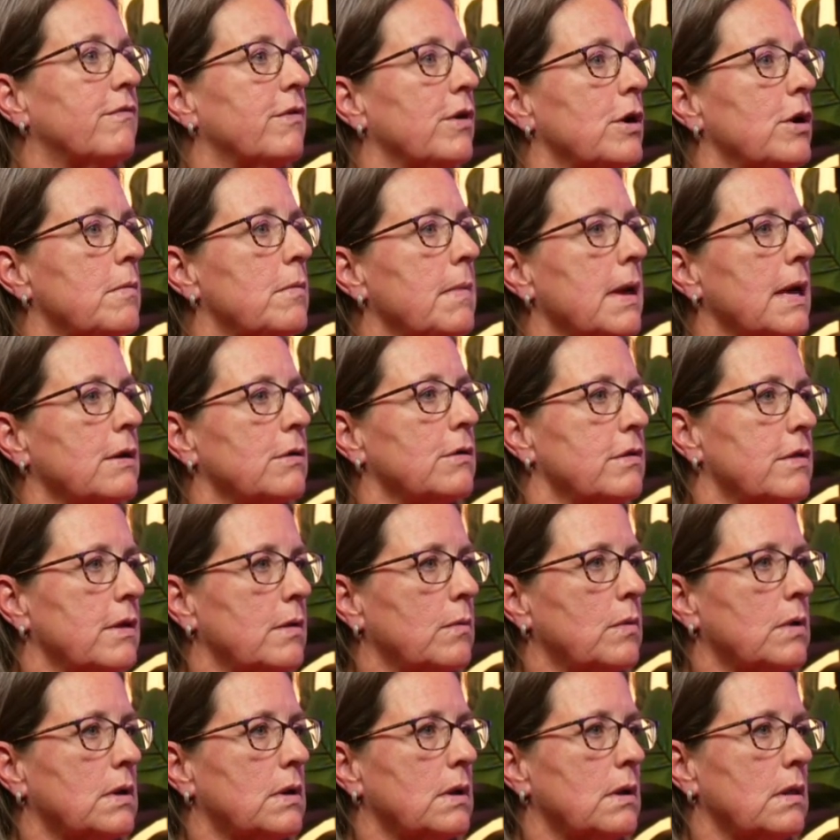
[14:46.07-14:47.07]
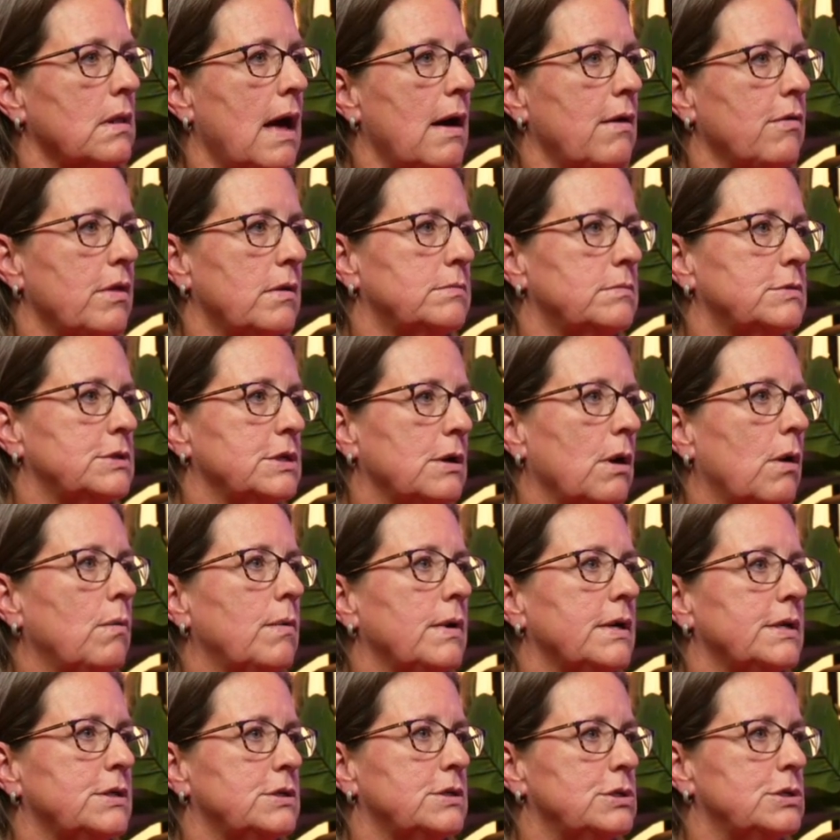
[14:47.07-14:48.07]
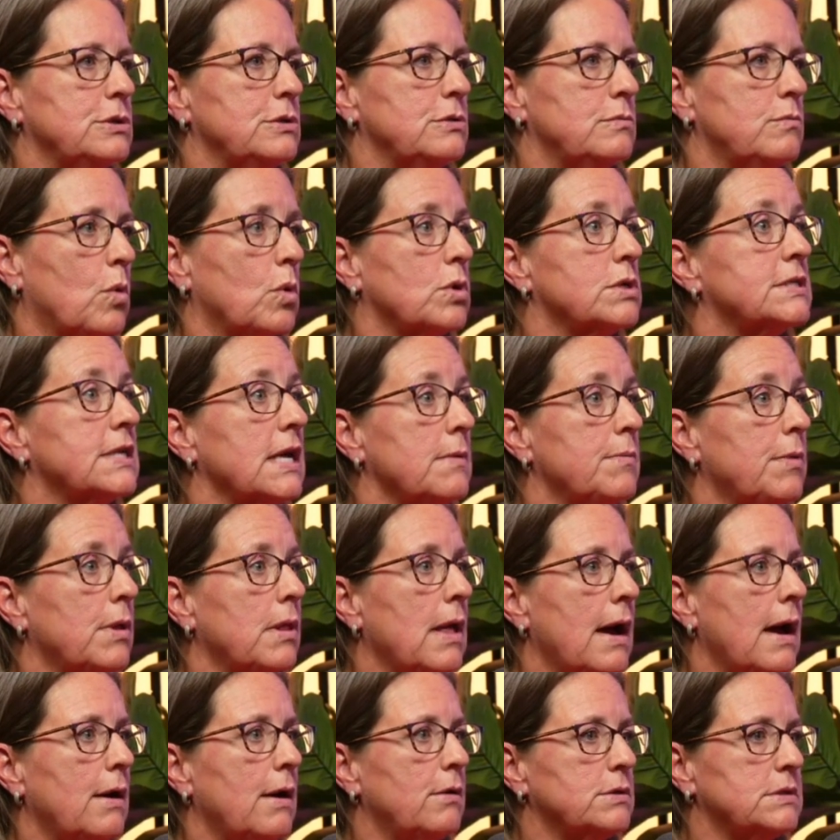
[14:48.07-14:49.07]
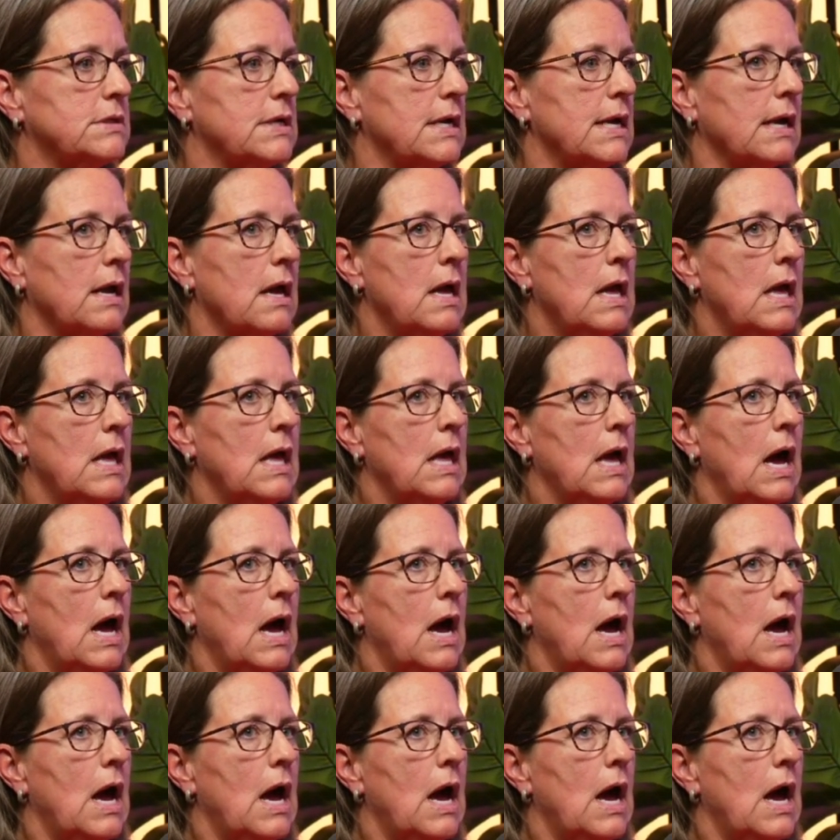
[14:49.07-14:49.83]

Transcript: time recover in a manner that would allow them to go into more stable housing.